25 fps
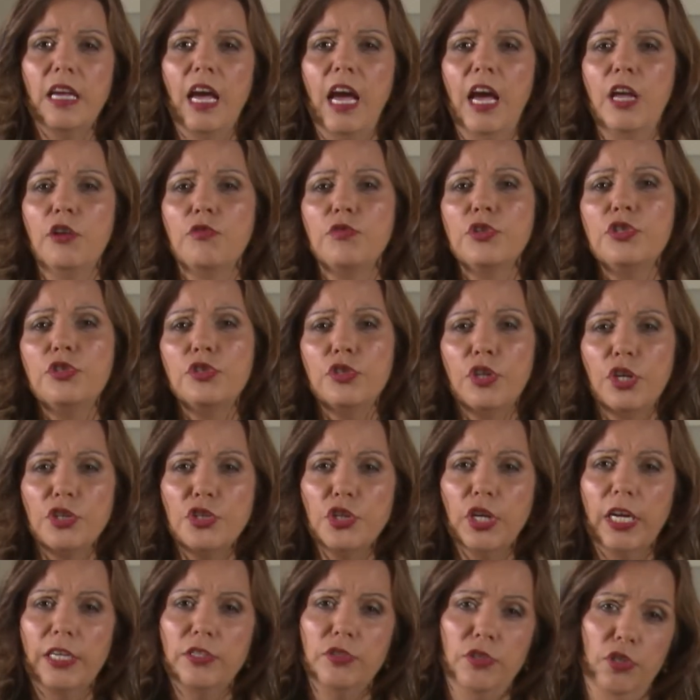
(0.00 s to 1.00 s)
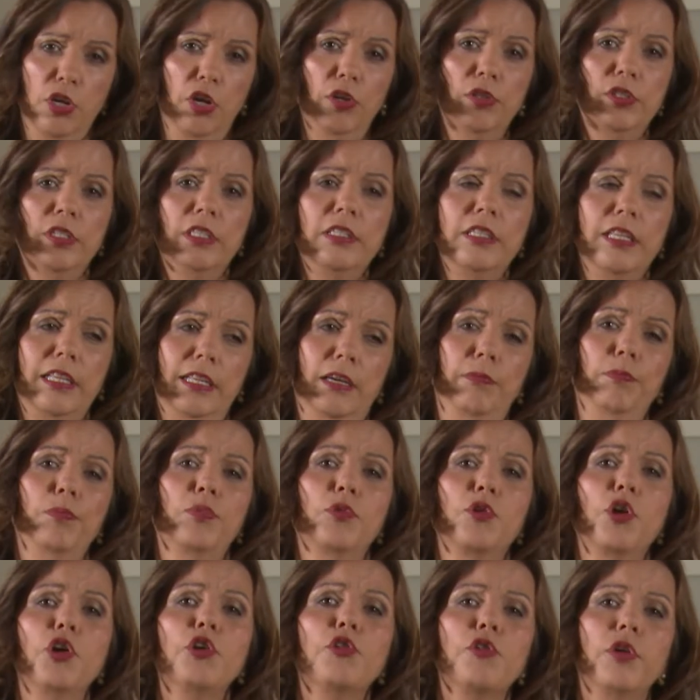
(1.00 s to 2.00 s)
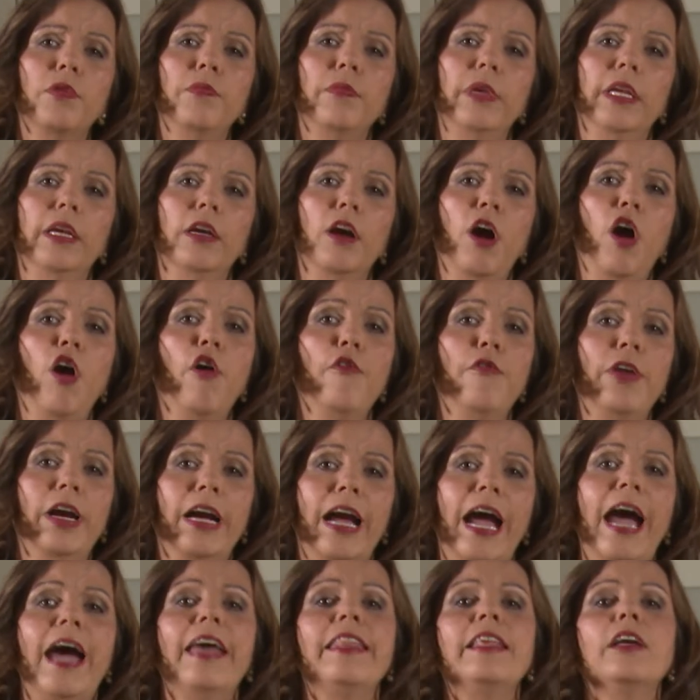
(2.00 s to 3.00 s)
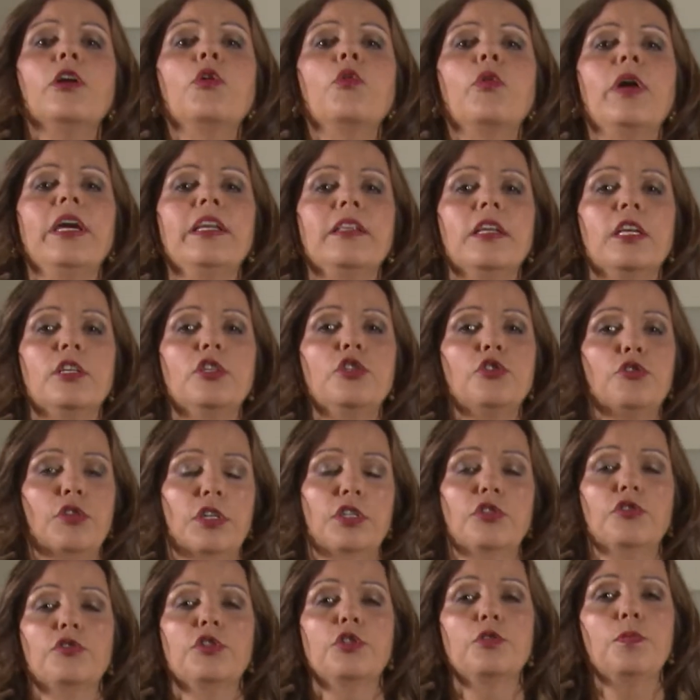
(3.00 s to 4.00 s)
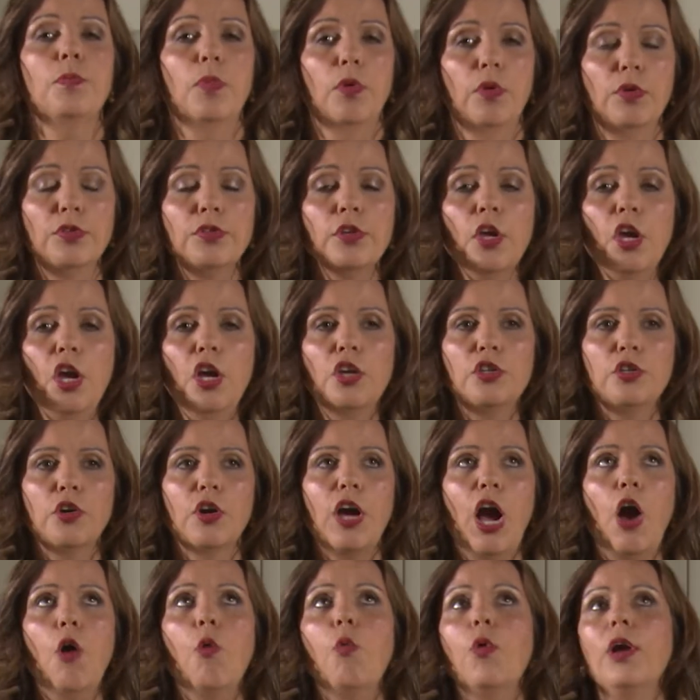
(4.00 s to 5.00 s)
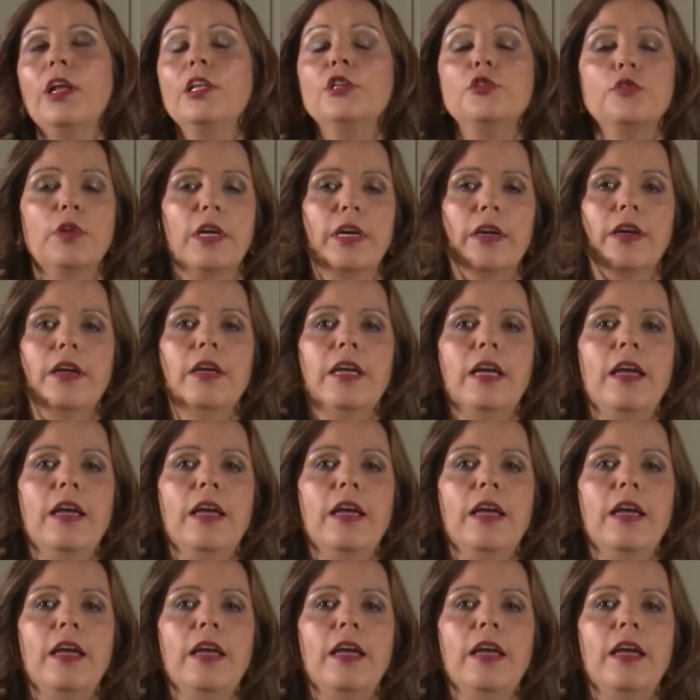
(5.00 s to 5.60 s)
and research has noted that the programming of an adequate stress response, so how well you are